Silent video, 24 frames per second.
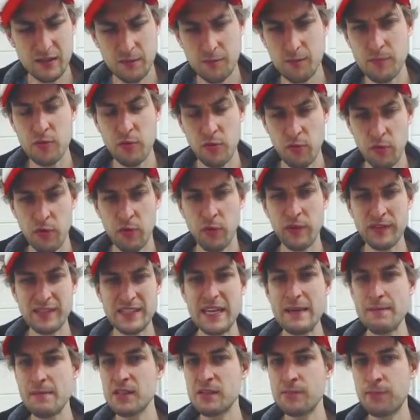
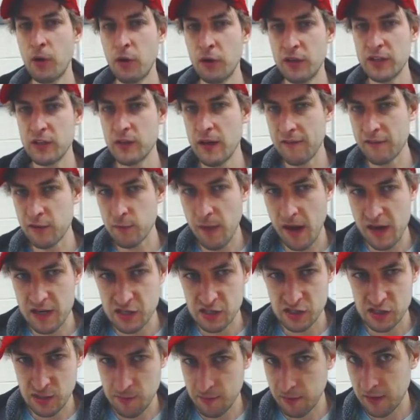The team is bulky, you have
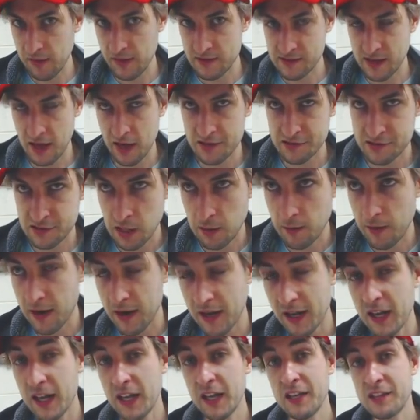to imagine something that's got a
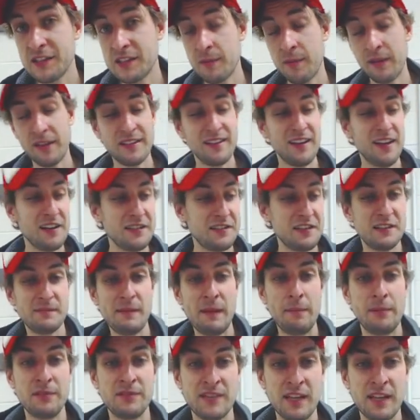sub on it. Something does.